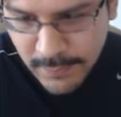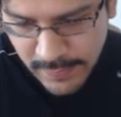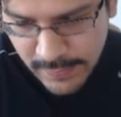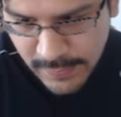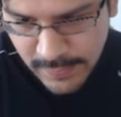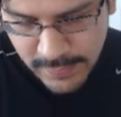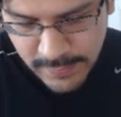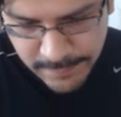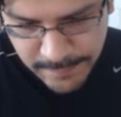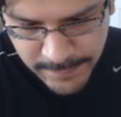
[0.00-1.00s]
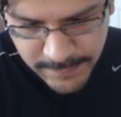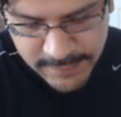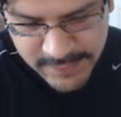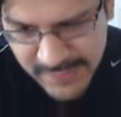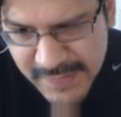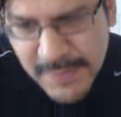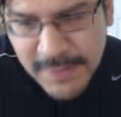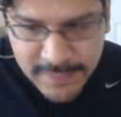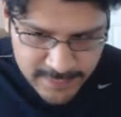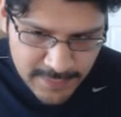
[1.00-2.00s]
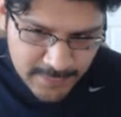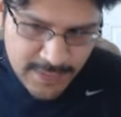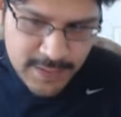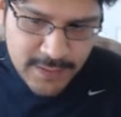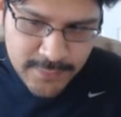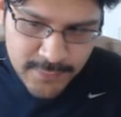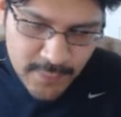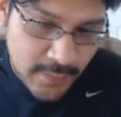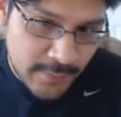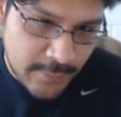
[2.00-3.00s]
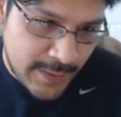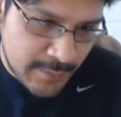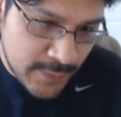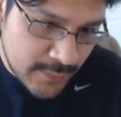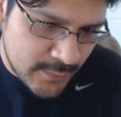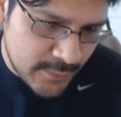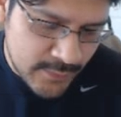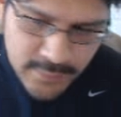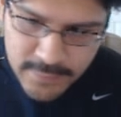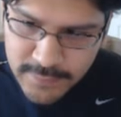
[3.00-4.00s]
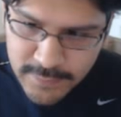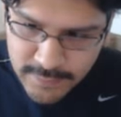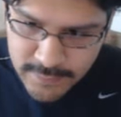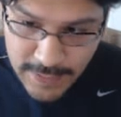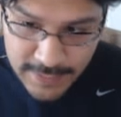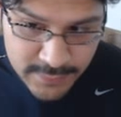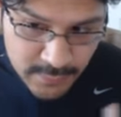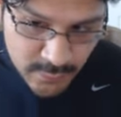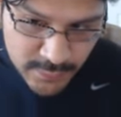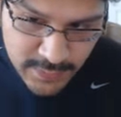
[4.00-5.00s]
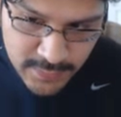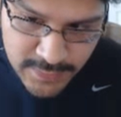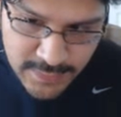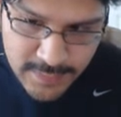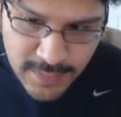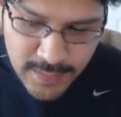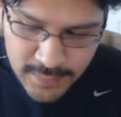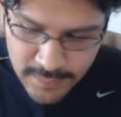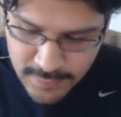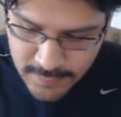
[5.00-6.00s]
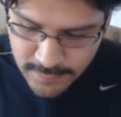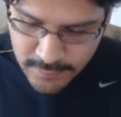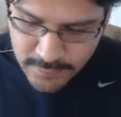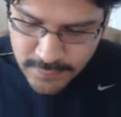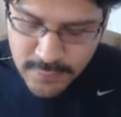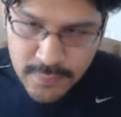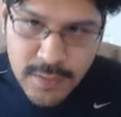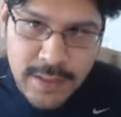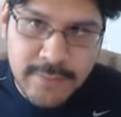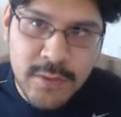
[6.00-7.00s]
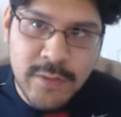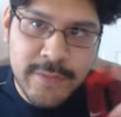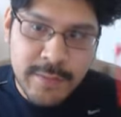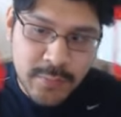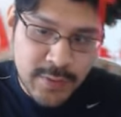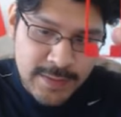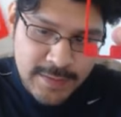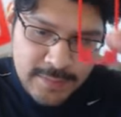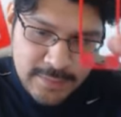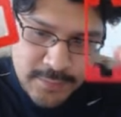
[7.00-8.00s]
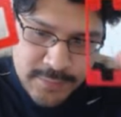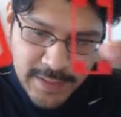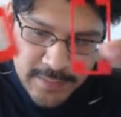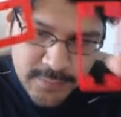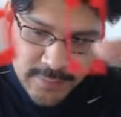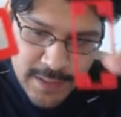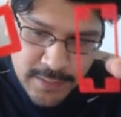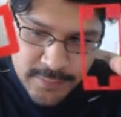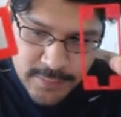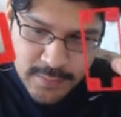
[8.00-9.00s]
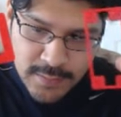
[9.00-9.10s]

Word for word: uh, um, just about the same settings for all of my printers, which is actually a really good thing. So I know if I print these little testers out